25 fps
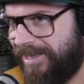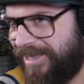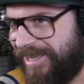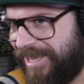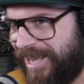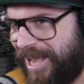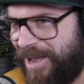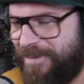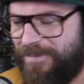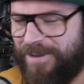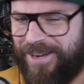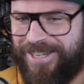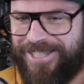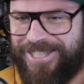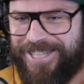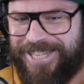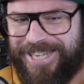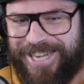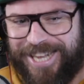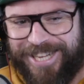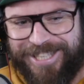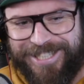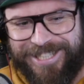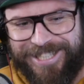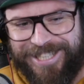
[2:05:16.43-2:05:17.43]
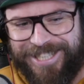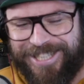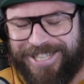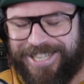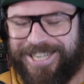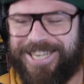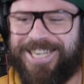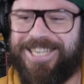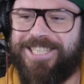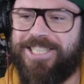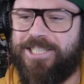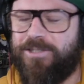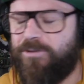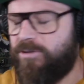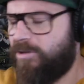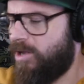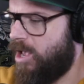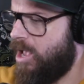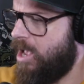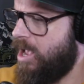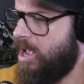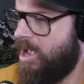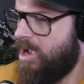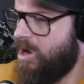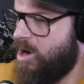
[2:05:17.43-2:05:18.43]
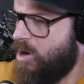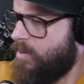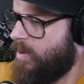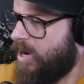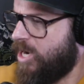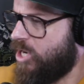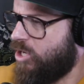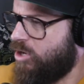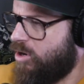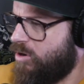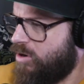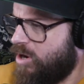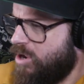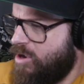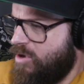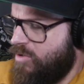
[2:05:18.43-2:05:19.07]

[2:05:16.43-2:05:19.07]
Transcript: Came back to the desk and she was like, oh my God,